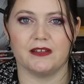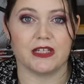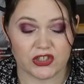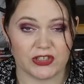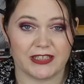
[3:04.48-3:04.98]

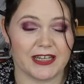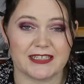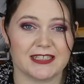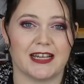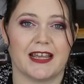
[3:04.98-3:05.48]
actually
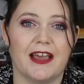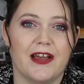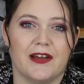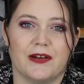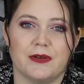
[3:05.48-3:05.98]
yesterday,
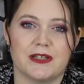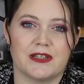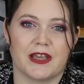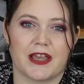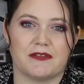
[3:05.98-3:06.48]
I went
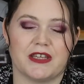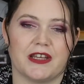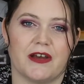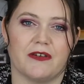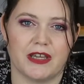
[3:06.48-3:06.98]
to KFC
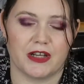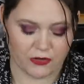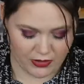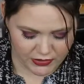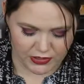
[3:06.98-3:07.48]
to go and get a
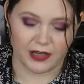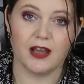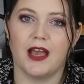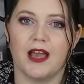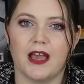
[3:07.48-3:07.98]

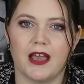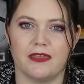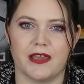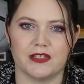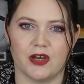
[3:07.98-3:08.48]
crusher,
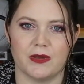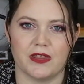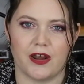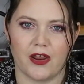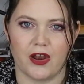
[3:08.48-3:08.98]
and they told me
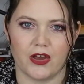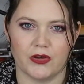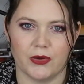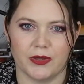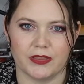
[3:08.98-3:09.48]
they're no
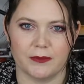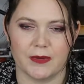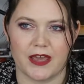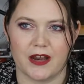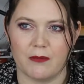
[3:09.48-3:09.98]
longer doing
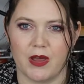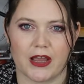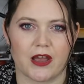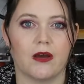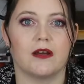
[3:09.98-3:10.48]
them, and I'm
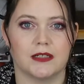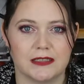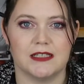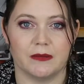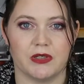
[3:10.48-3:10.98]
like,
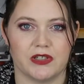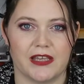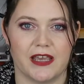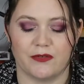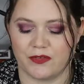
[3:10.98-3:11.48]

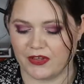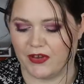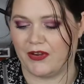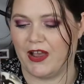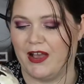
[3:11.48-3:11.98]
WTF.
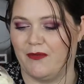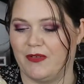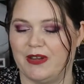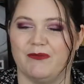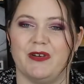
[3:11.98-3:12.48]
So
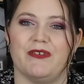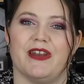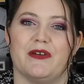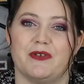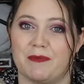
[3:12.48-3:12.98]
we
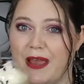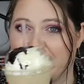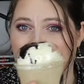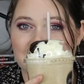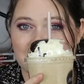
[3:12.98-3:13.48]
went over to
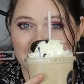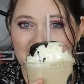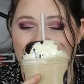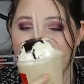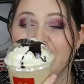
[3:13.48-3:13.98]
Macca's
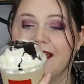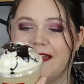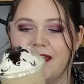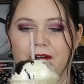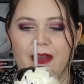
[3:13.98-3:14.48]
yesterday
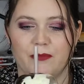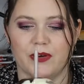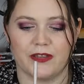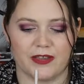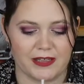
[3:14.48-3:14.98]
and grabbed
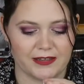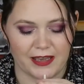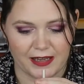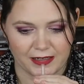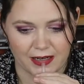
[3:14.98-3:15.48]
one of these,
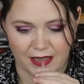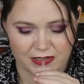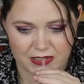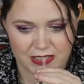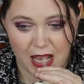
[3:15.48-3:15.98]
and I
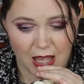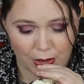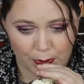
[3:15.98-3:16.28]
just...